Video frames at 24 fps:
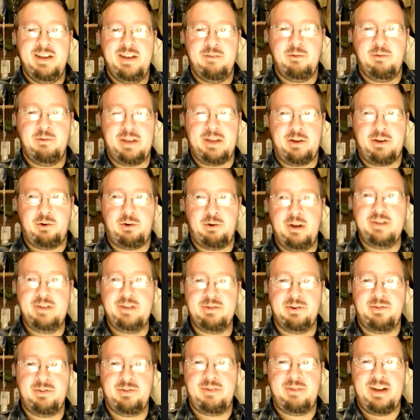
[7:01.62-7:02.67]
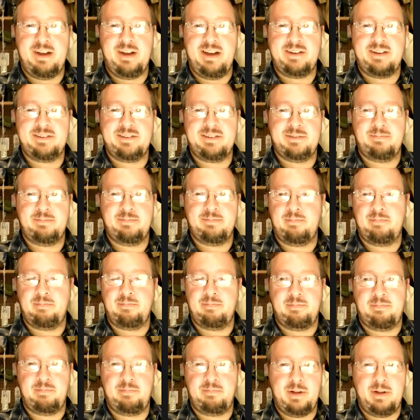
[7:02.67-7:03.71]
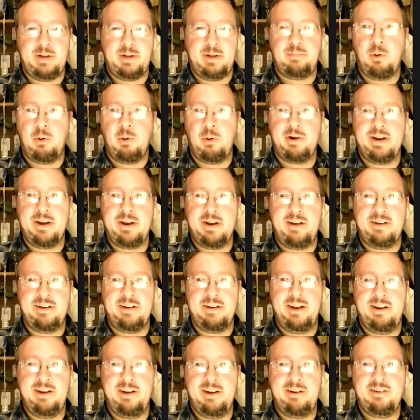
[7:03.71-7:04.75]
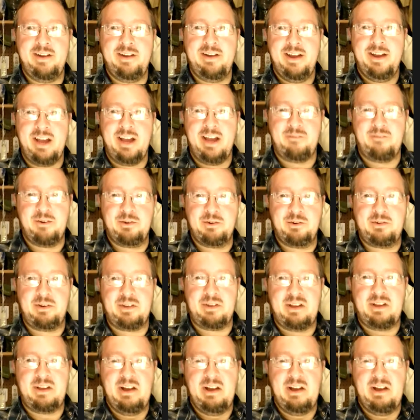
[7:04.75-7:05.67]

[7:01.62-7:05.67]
with like creature effects, blood pouring out here. At first, like,